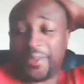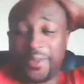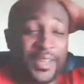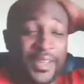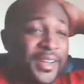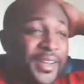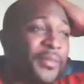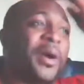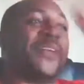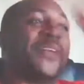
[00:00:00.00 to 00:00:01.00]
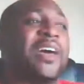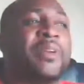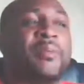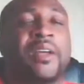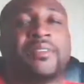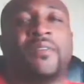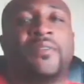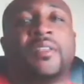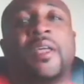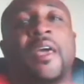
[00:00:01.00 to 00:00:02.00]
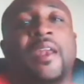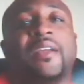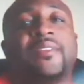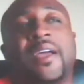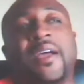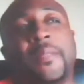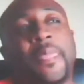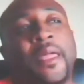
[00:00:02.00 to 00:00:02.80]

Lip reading: Yeah. Well, I try to make myself, like I said,